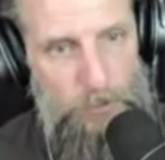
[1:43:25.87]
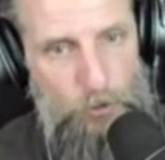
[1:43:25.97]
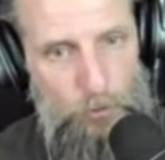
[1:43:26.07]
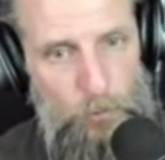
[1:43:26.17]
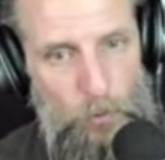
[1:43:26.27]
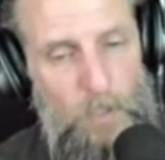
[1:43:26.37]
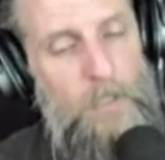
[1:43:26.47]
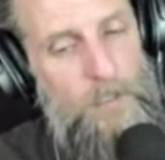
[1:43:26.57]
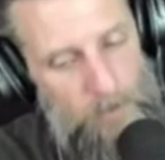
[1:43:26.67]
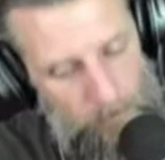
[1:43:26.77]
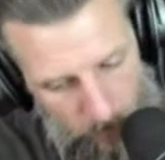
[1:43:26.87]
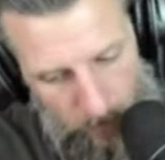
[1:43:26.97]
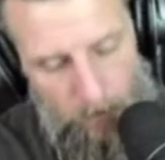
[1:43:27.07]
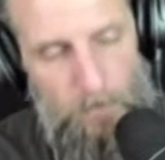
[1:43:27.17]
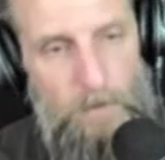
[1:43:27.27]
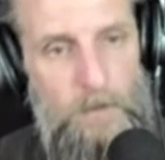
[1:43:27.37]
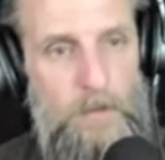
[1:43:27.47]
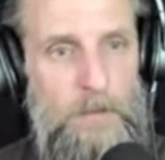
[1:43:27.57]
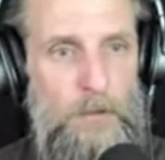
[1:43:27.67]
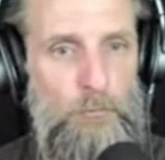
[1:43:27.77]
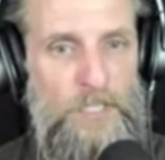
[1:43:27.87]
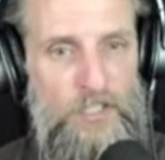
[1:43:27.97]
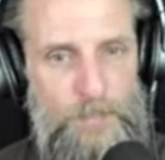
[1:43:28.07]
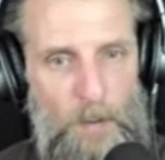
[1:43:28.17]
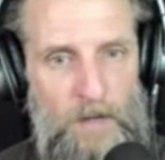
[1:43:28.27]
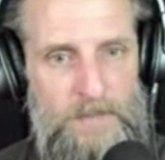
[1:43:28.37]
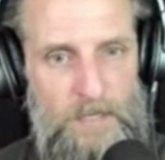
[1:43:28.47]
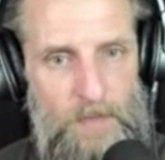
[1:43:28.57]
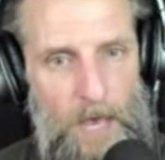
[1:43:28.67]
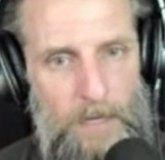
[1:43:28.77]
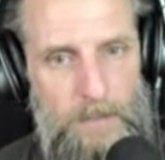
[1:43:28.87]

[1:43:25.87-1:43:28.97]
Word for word: to respond to that.